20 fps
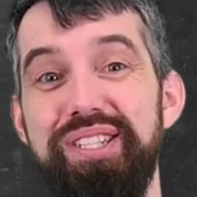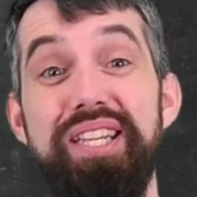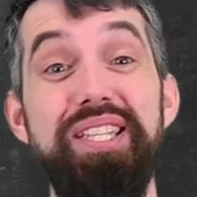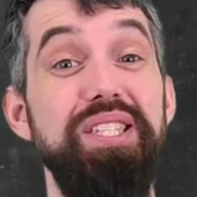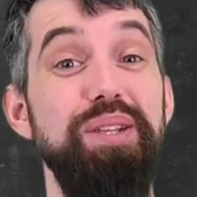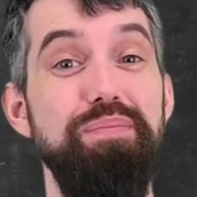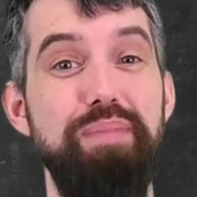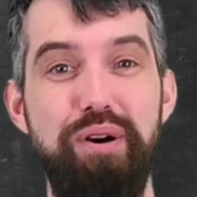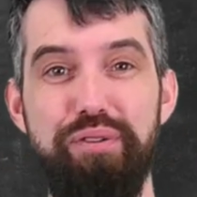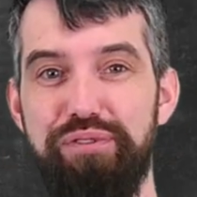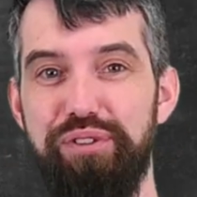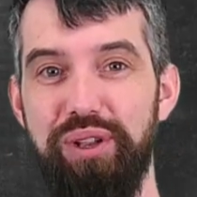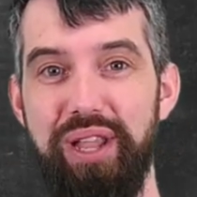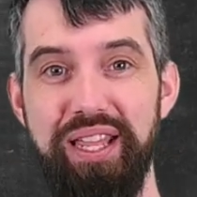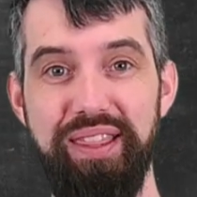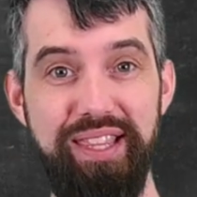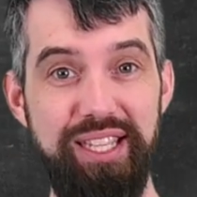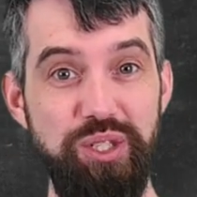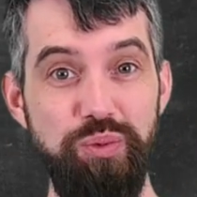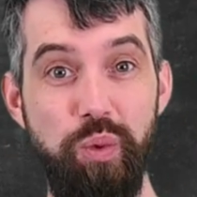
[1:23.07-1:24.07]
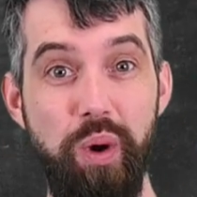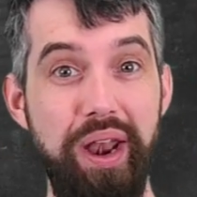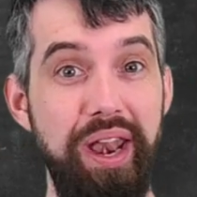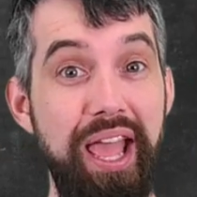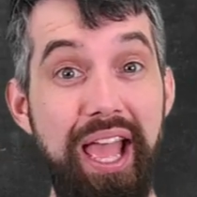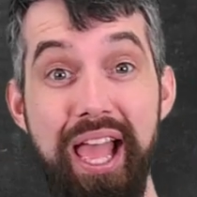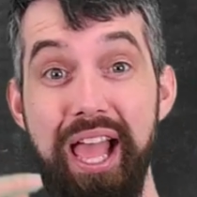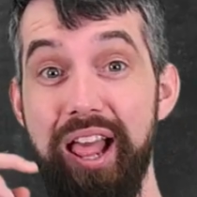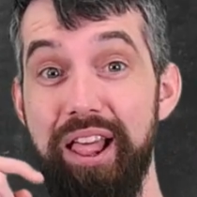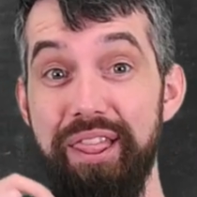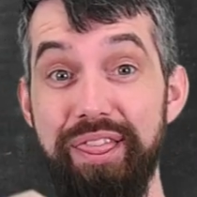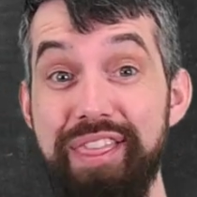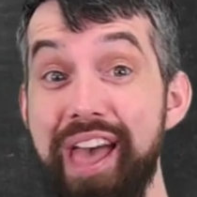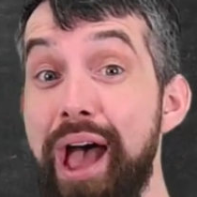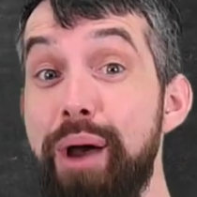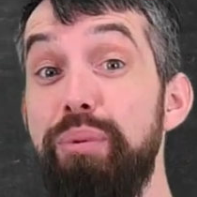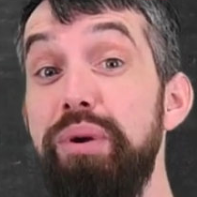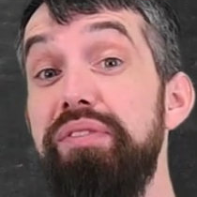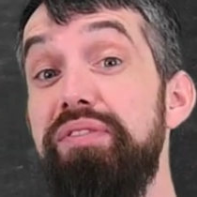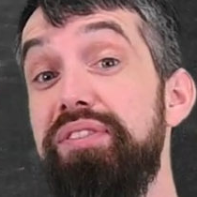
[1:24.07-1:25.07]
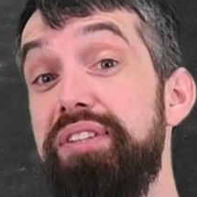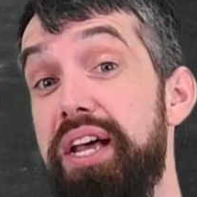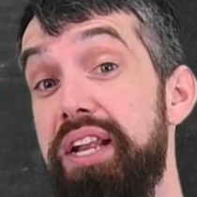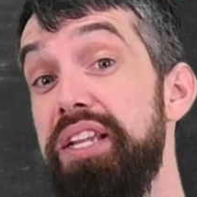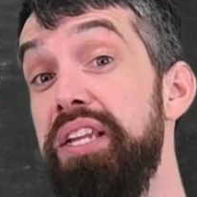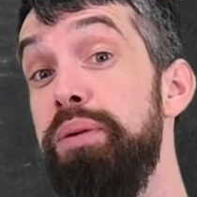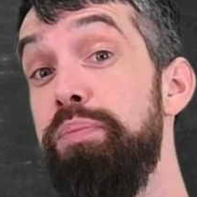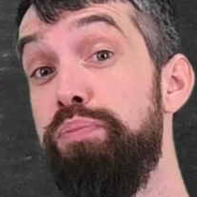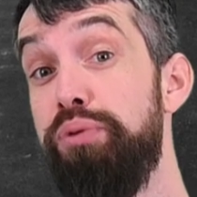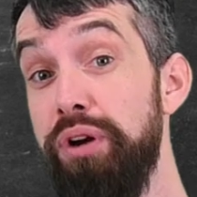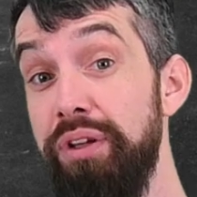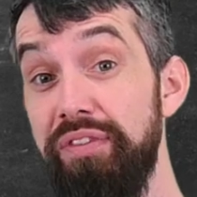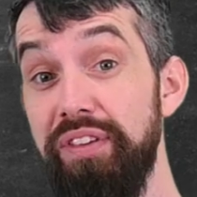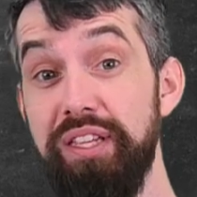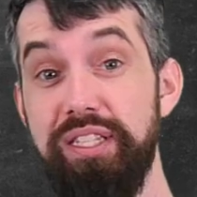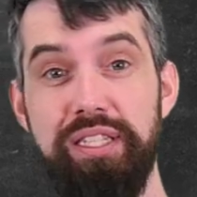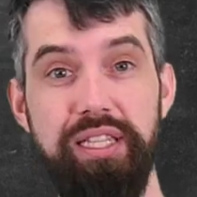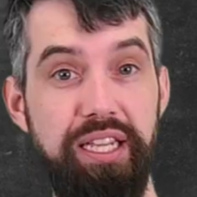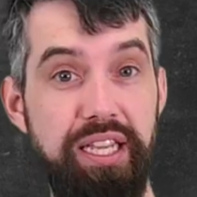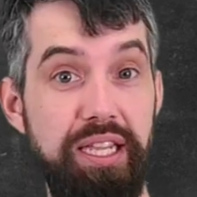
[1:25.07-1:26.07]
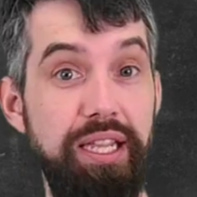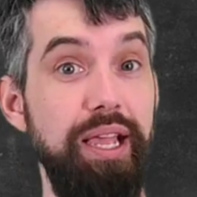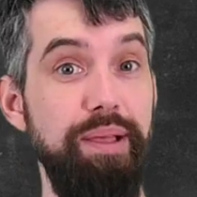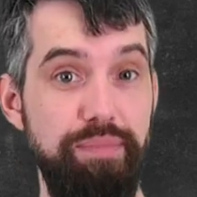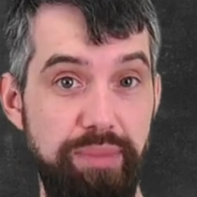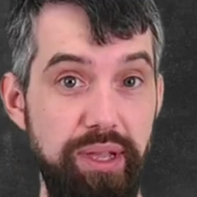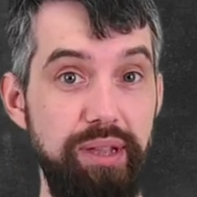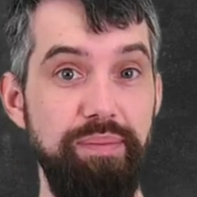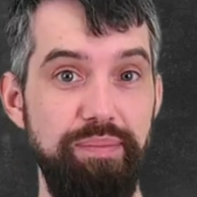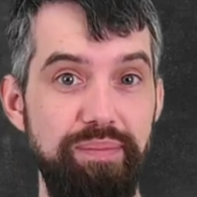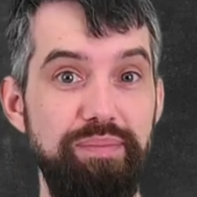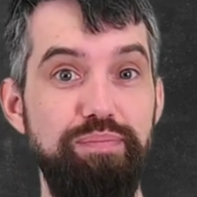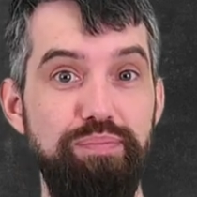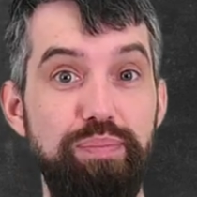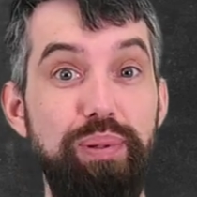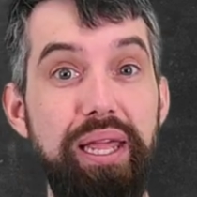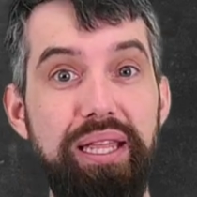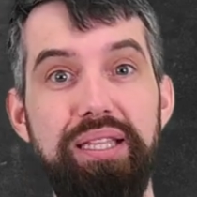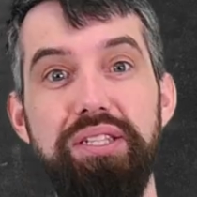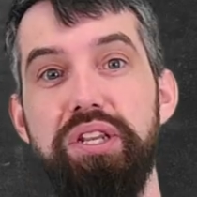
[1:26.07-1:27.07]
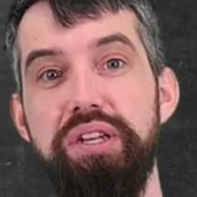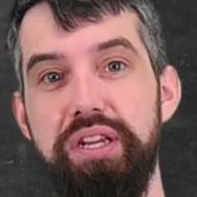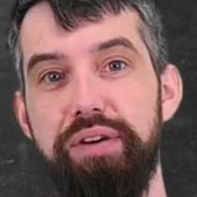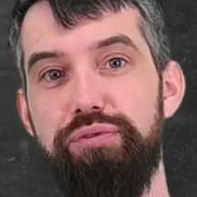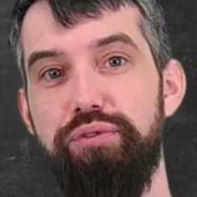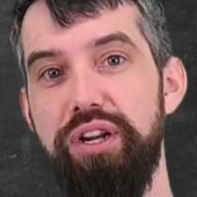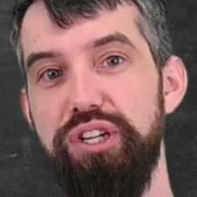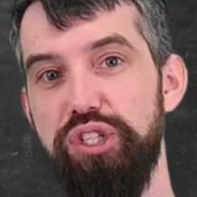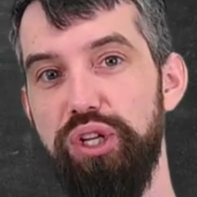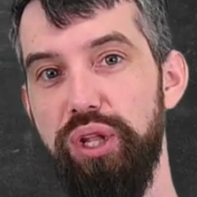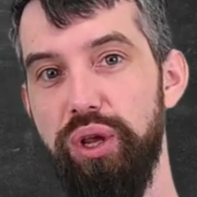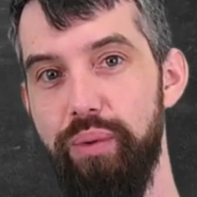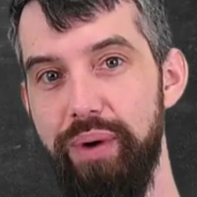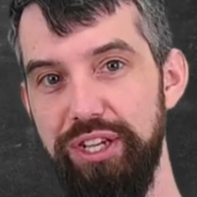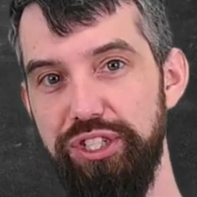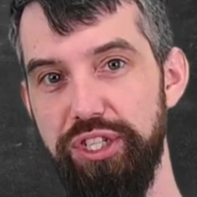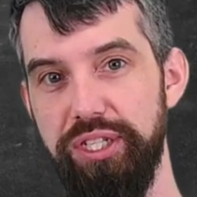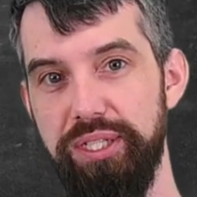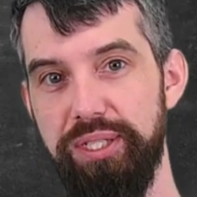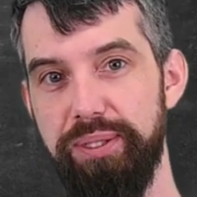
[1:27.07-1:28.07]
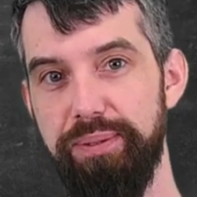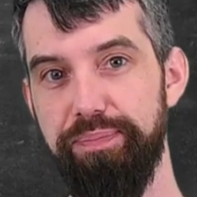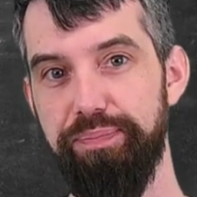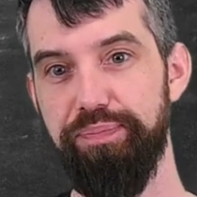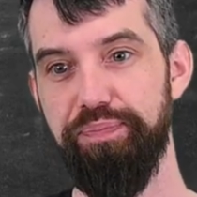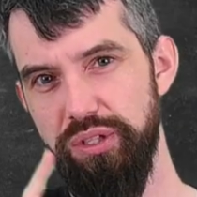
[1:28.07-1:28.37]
It's a mouthful like this one that we studied previously in the playlist on differential equations.